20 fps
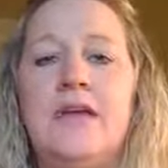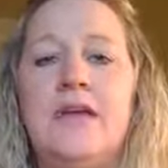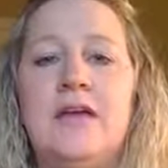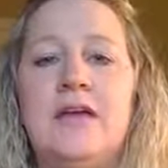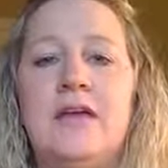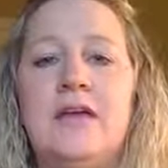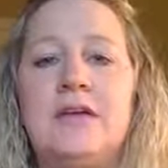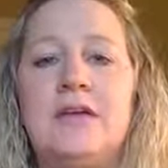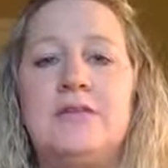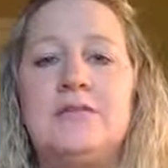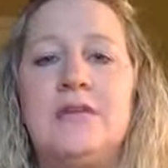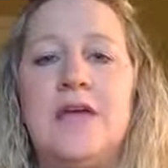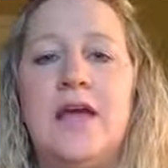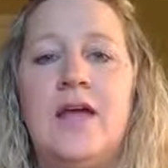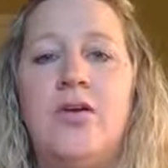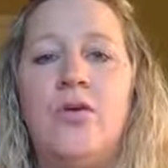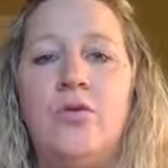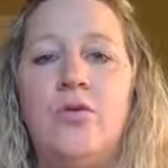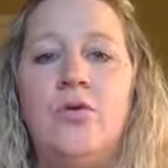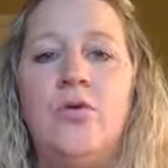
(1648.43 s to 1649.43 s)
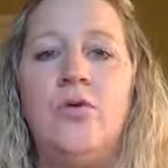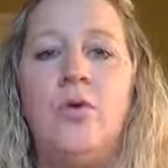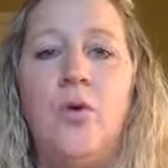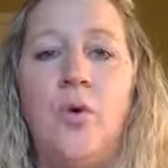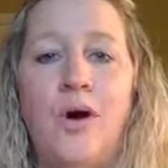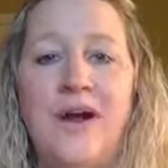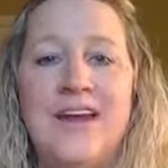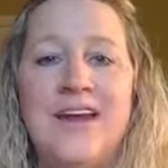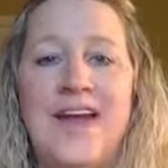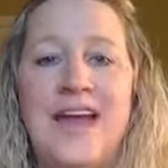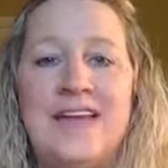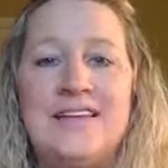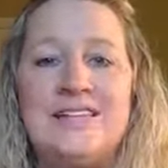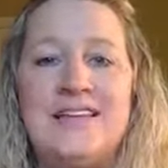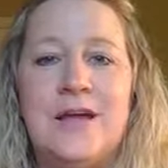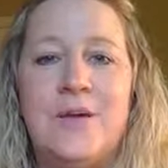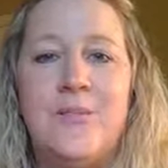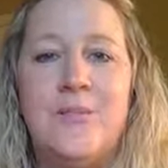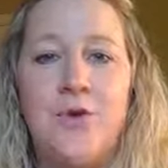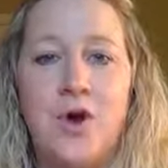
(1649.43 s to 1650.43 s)
is a cool
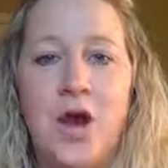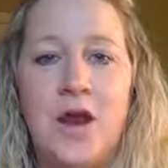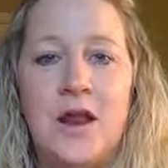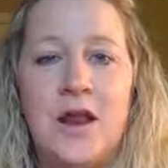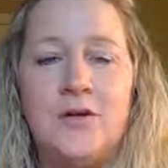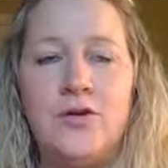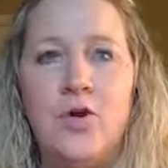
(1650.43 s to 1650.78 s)
organizing product.